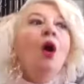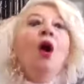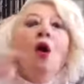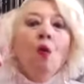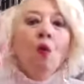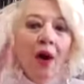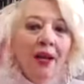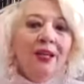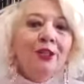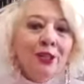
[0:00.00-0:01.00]
Oh,
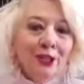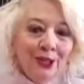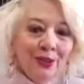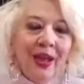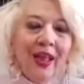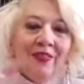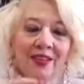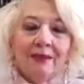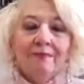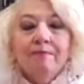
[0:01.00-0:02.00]
1 and 2 and
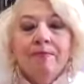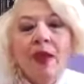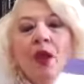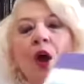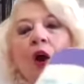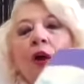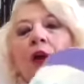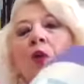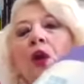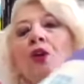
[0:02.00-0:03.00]
10.
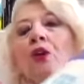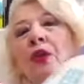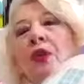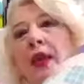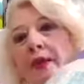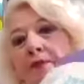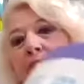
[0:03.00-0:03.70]
Okay, what do you think?